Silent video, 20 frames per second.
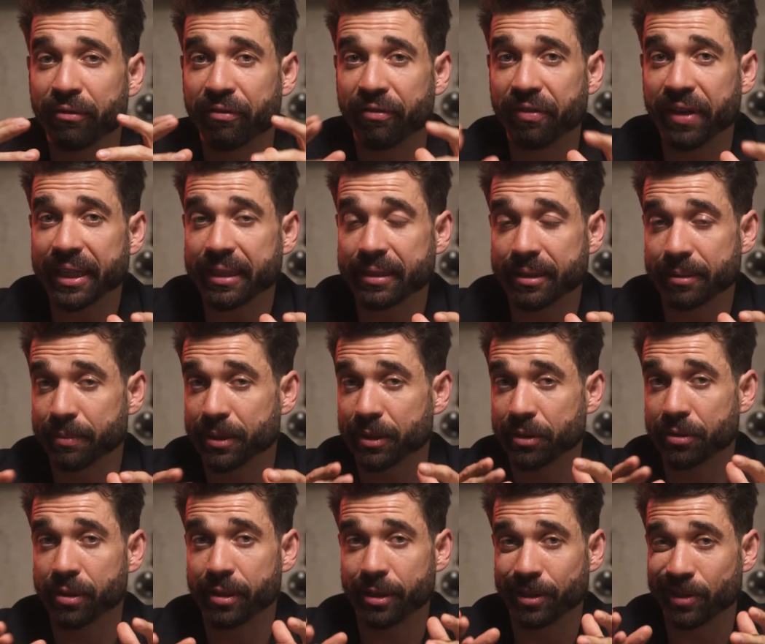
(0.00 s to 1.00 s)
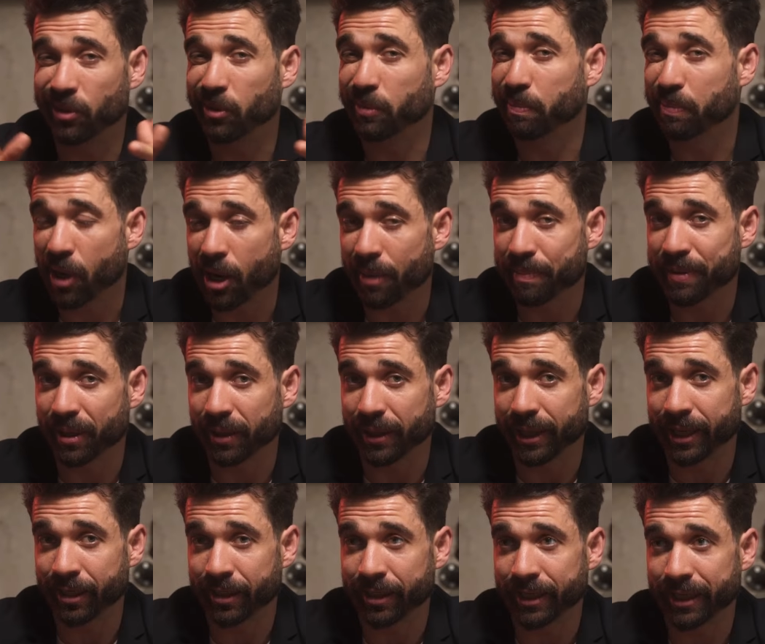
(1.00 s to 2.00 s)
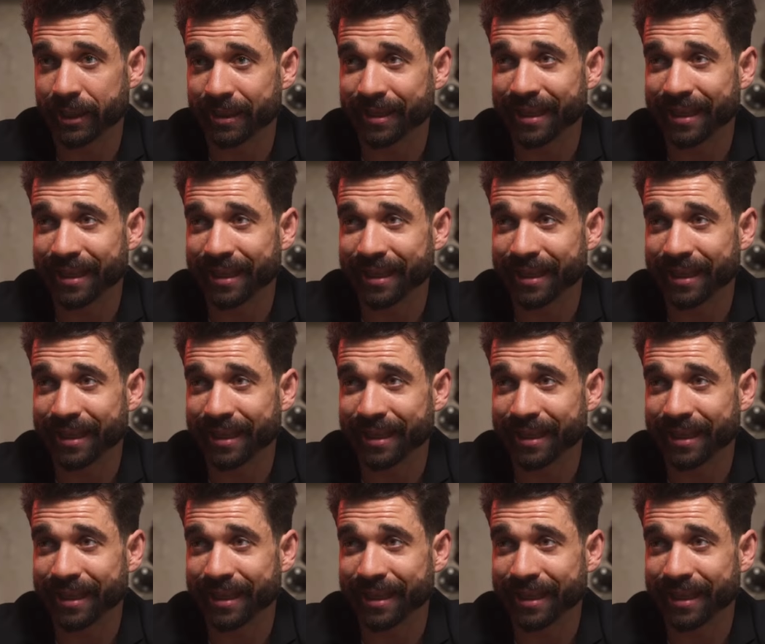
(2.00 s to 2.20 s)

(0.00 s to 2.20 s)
victims to their own popularity.